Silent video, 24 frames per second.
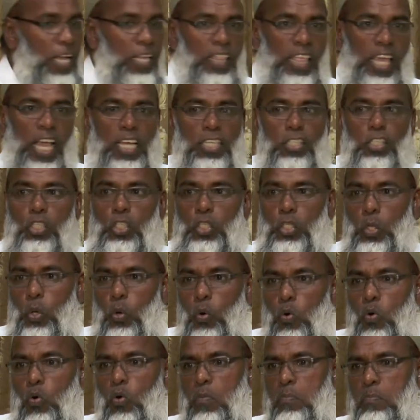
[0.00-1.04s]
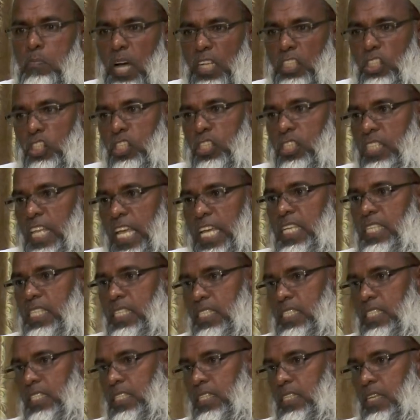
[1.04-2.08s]
There are so much
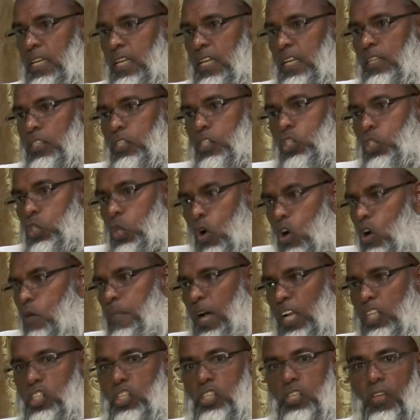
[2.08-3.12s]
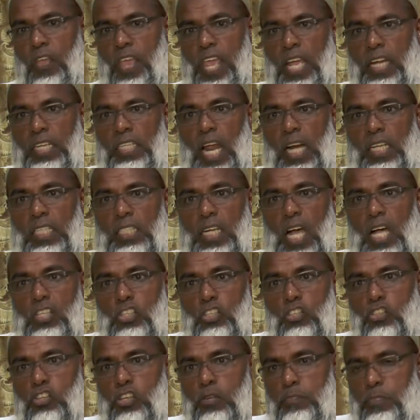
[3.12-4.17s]
things, so much that
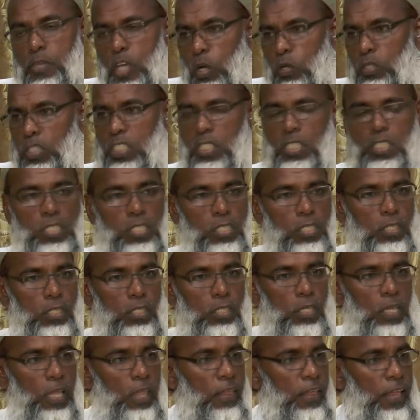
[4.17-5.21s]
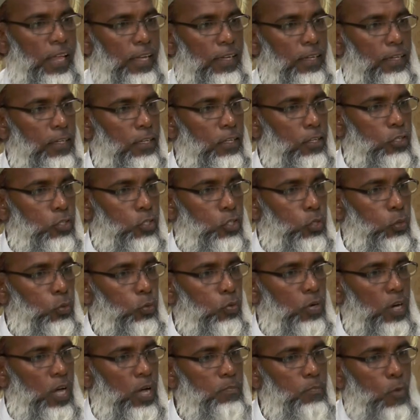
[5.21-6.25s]
contributes
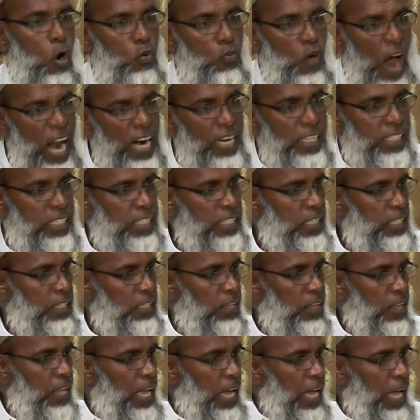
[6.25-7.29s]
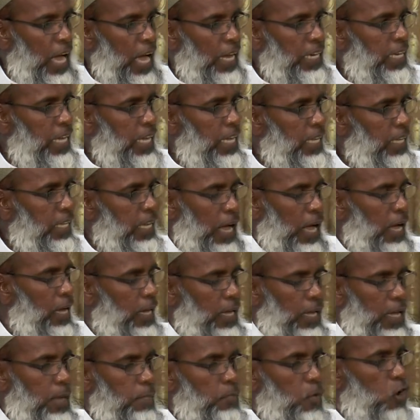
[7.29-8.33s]
to morality and
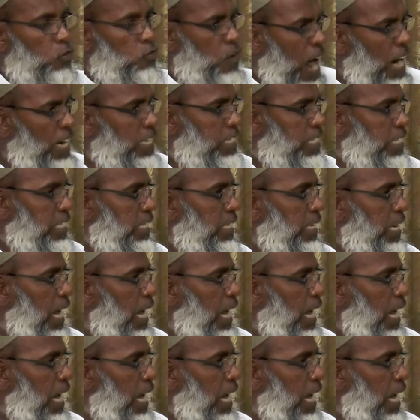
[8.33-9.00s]
immorality